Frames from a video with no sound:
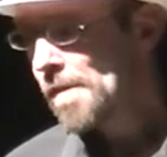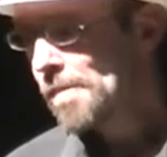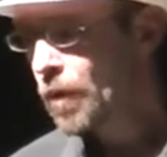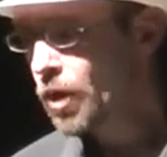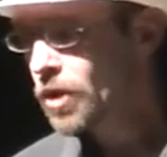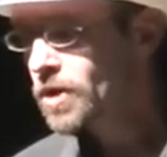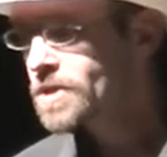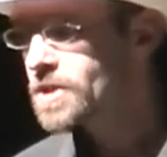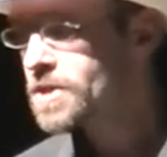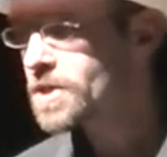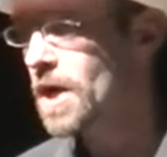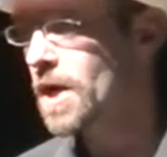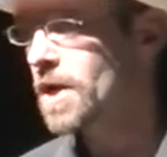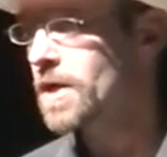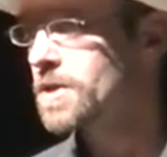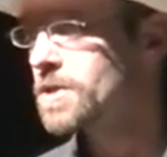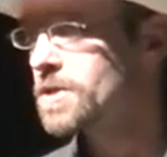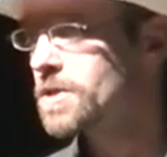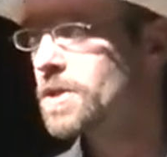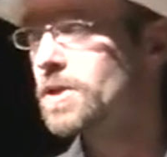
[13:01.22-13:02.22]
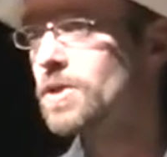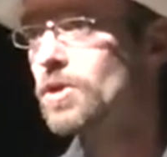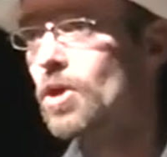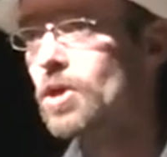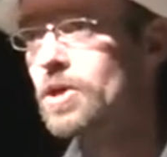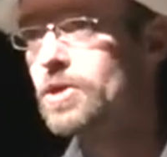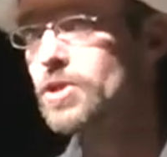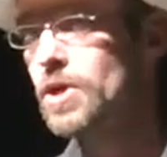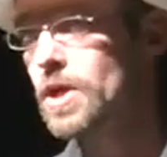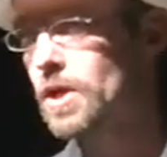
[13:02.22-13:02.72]
Modern science,
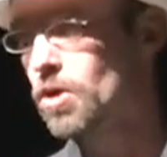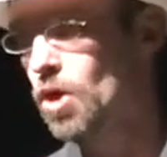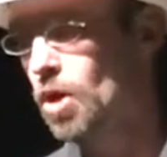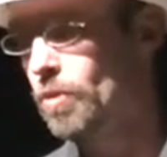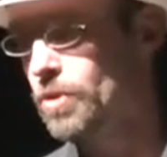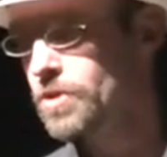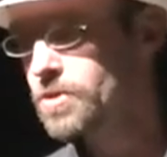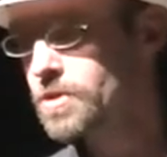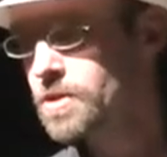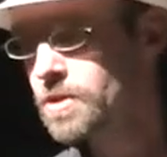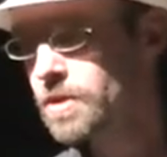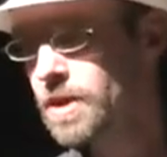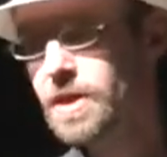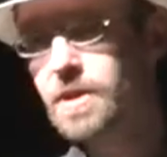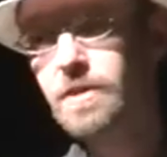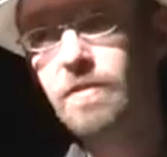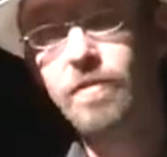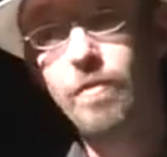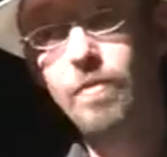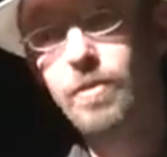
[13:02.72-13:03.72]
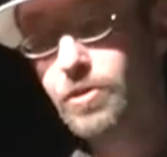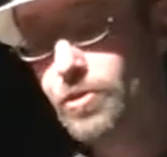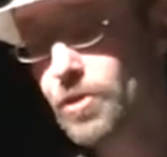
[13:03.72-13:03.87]
technology, and commerce, eating from the